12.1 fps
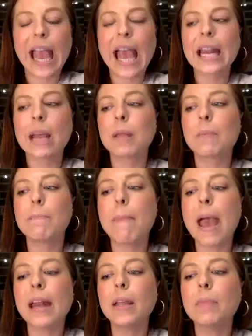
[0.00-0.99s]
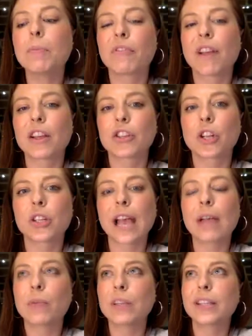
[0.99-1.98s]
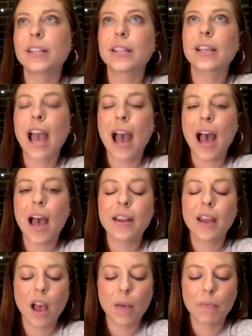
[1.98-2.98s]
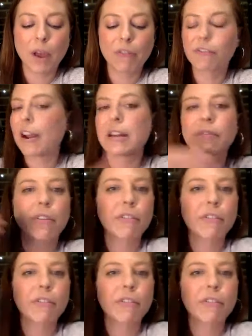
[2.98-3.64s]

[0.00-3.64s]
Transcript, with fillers: And I mean, many professionals, I recently had um, a friend of a